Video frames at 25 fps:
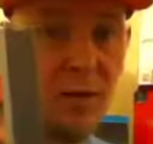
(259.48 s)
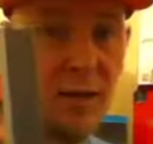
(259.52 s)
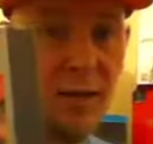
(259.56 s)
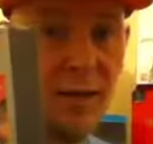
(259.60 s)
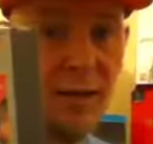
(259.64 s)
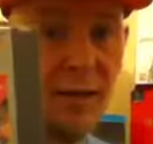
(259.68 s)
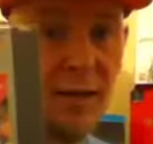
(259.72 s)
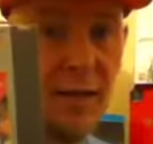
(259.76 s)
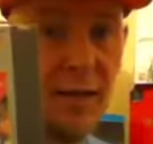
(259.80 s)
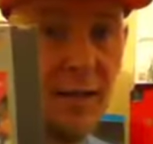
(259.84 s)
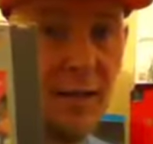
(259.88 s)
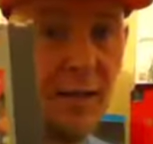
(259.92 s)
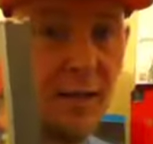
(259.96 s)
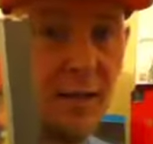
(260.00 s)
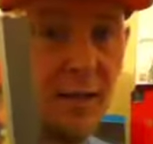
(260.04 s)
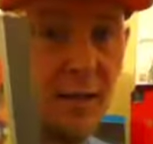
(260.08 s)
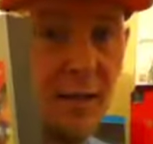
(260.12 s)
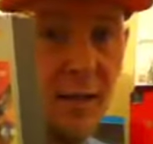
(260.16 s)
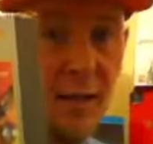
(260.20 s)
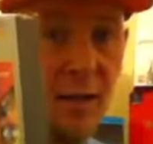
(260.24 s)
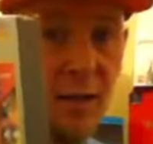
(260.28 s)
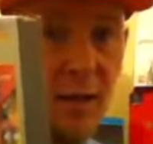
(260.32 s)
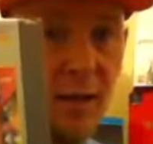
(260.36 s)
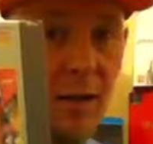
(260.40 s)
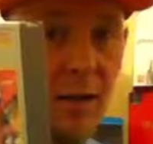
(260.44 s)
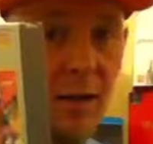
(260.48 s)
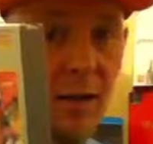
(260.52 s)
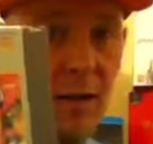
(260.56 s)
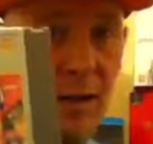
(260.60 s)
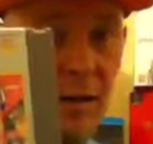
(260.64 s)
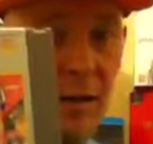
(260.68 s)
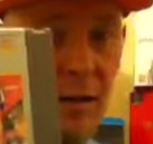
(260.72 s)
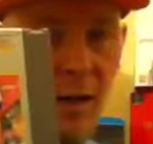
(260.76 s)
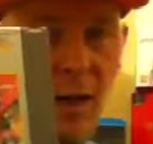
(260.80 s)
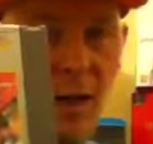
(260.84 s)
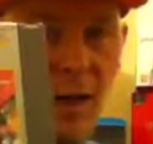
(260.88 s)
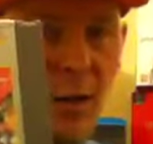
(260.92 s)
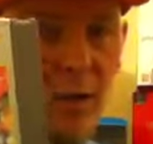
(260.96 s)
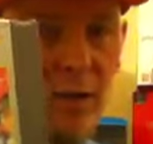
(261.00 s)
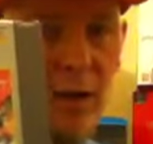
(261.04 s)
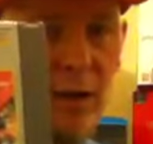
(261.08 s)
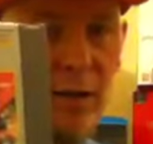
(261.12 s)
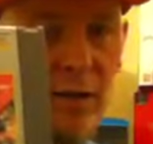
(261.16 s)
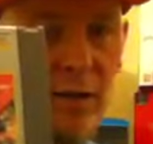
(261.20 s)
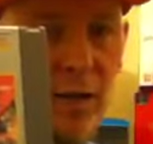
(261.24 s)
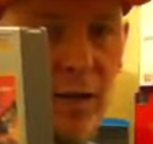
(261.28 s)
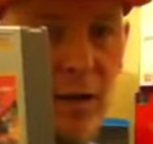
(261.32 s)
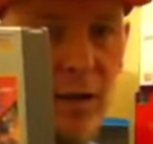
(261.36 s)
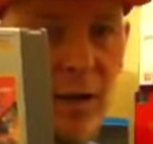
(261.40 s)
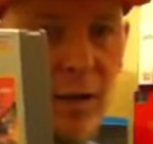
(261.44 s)
can I say? I'll
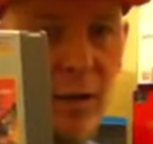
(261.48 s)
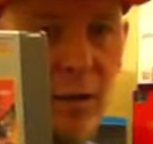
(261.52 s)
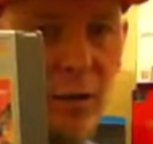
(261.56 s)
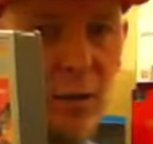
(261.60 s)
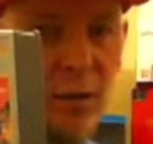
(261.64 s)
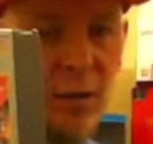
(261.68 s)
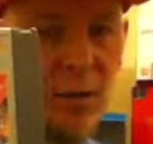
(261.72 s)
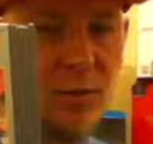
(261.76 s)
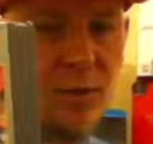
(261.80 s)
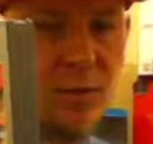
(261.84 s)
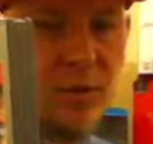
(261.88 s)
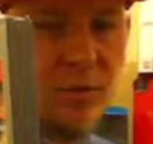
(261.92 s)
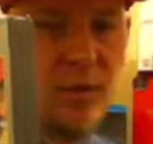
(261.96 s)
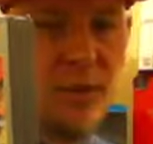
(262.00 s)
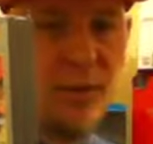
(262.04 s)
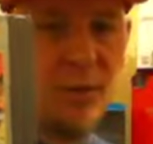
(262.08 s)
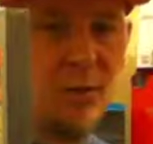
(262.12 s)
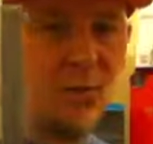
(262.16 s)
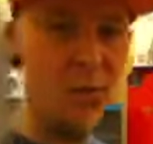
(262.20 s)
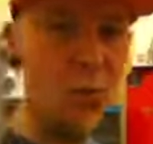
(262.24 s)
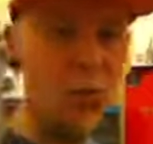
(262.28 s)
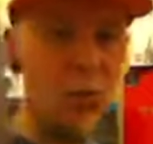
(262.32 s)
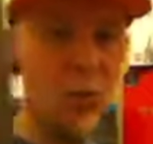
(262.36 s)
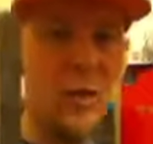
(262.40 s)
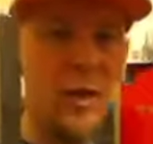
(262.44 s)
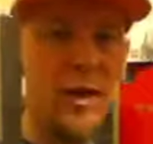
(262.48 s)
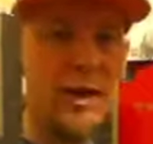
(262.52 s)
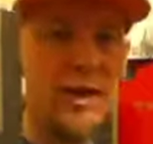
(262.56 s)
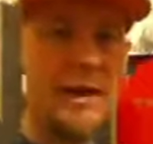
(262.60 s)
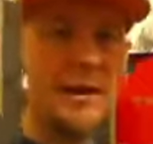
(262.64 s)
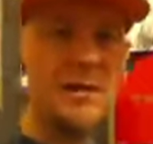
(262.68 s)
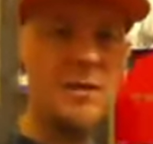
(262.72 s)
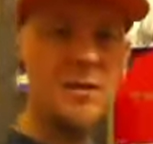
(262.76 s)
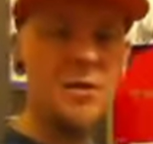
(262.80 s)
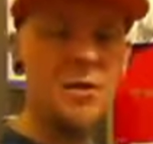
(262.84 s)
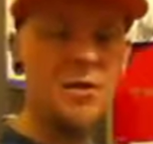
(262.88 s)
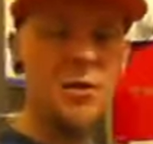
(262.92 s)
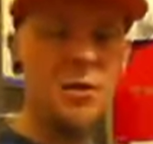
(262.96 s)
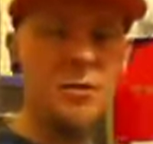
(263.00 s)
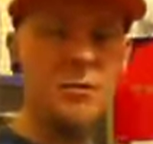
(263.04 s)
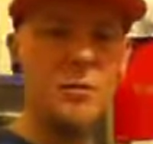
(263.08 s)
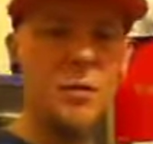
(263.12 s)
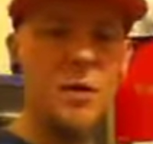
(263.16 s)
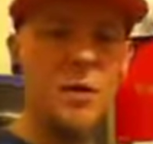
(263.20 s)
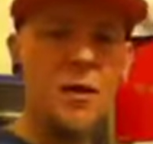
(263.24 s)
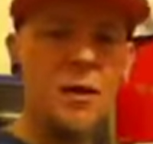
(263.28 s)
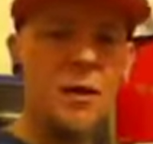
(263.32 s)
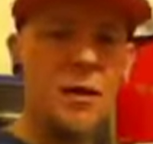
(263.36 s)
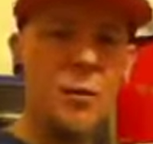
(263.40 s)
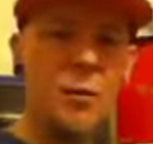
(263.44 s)
give it a go, but as I say, when I get time,
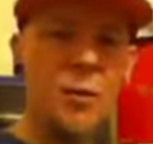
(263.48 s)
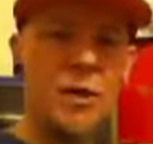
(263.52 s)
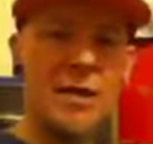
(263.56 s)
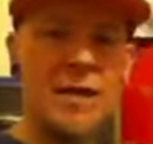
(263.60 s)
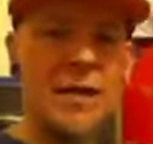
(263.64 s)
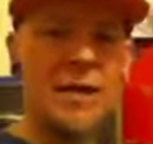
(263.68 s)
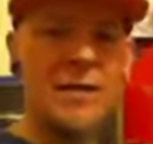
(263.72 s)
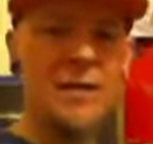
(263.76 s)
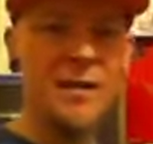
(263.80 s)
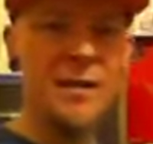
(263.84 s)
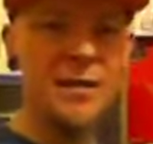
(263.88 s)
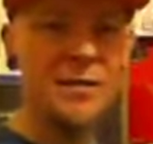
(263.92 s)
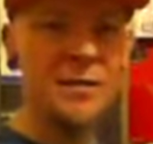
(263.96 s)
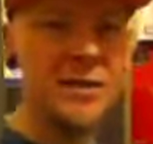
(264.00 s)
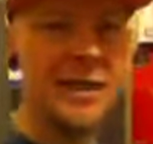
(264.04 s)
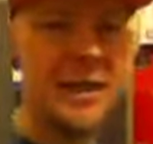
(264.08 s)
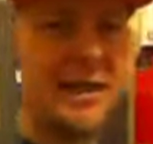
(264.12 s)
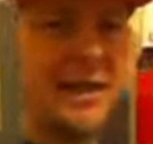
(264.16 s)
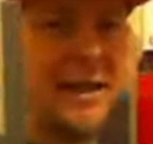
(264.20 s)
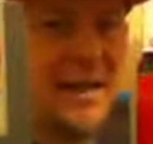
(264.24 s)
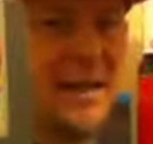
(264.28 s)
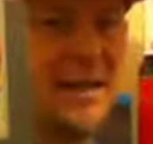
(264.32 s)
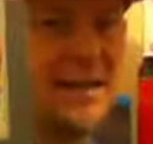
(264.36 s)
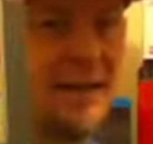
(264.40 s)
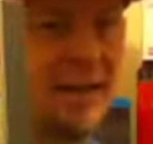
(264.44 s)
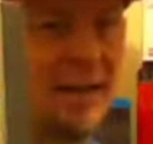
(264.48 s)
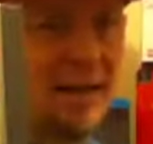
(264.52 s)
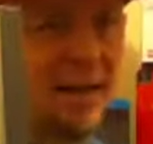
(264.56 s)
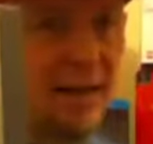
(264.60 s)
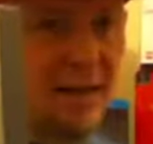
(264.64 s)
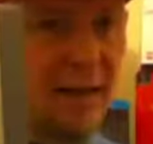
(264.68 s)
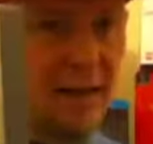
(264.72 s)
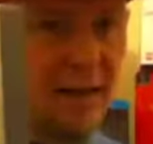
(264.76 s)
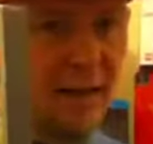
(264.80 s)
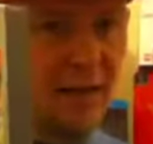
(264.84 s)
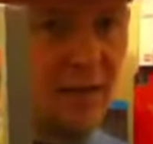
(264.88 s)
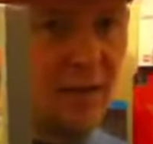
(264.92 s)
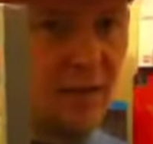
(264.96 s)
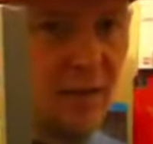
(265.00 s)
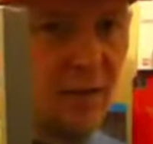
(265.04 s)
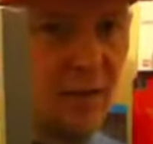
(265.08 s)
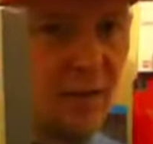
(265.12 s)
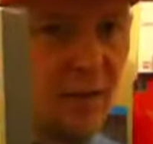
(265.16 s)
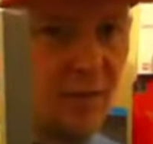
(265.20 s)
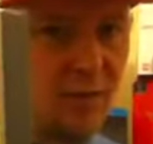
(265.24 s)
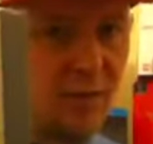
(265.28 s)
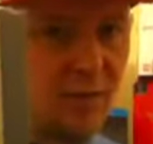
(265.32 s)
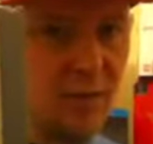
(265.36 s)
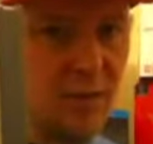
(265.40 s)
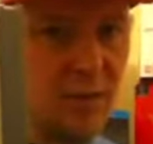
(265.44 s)
when I get the old NES out again,
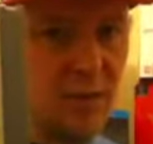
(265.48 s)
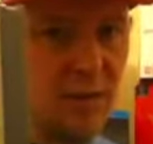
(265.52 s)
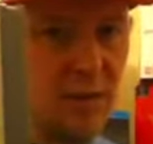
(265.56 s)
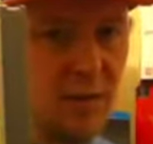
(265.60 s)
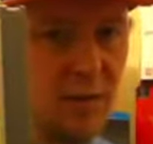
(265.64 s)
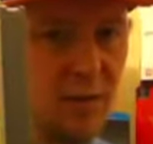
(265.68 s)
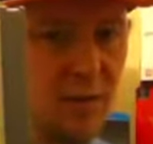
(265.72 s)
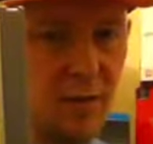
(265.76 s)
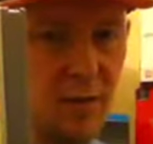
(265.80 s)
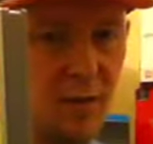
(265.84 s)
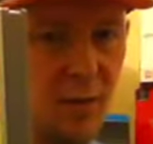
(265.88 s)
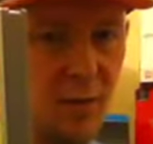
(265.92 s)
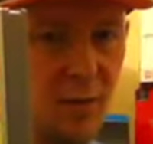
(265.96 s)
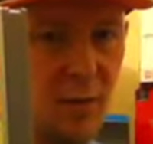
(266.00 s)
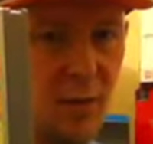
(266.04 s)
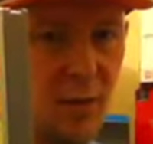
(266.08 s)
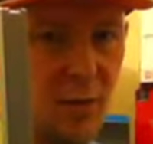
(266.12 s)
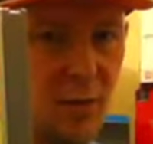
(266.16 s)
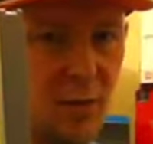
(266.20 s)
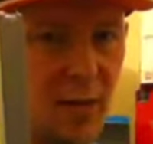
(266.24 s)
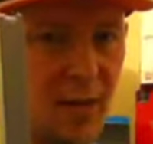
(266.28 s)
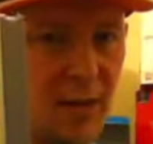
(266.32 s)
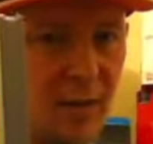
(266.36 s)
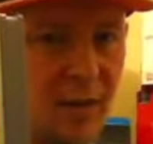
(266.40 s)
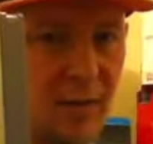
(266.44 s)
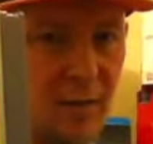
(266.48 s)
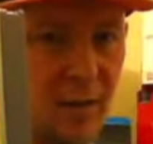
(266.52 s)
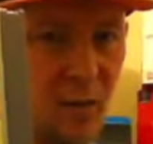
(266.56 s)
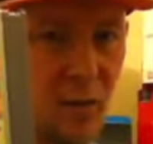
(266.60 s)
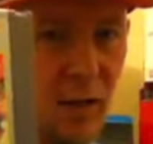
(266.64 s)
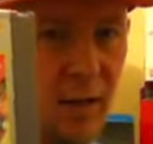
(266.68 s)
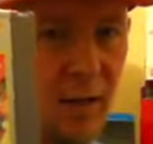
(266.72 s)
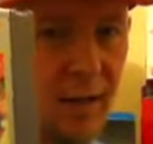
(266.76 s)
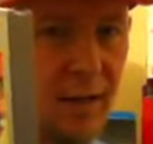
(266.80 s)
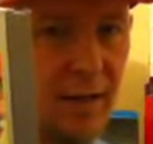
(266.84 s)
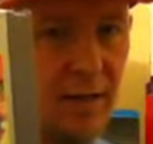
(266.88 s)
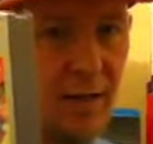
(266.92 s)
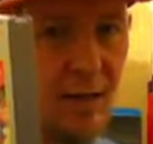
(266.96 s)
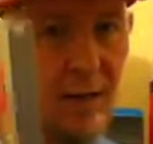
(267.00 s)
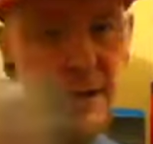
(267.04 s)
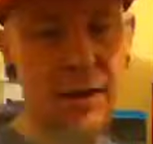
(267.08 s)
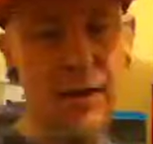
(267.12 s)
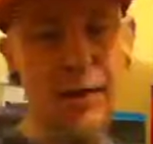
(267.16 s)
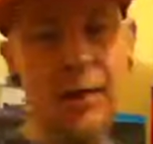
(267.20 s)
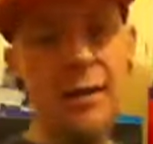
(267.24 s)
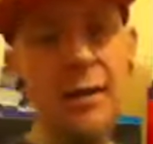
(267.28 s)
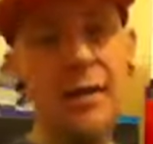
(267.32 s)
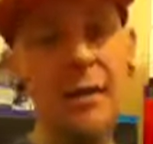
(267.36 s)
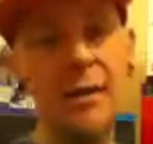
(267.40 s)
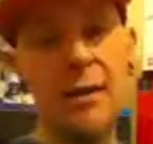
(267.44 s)
because it's nicely packed away
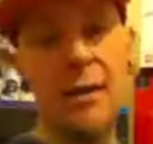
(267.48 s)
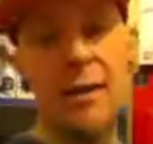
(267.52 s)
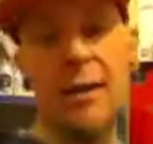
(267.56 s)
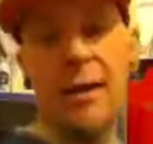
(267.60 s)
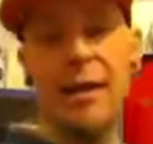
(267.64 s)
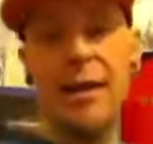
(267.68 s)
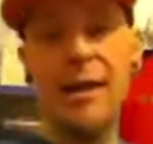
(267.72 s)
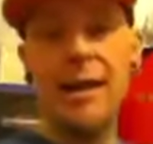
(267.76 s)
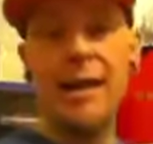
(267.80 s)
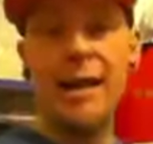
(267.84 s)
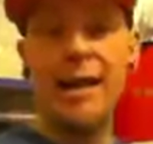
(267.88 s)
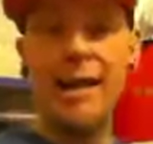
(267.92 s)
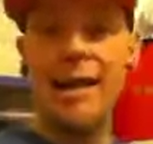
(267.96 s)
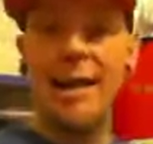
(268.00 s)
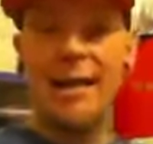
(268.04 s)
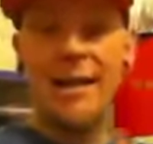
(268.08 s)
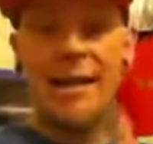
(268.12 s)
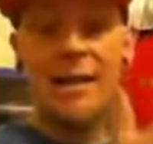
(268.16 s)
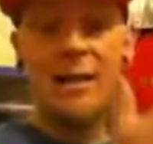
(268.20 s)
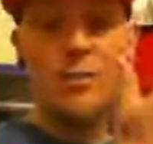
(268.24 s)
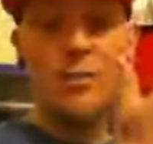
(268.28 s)
in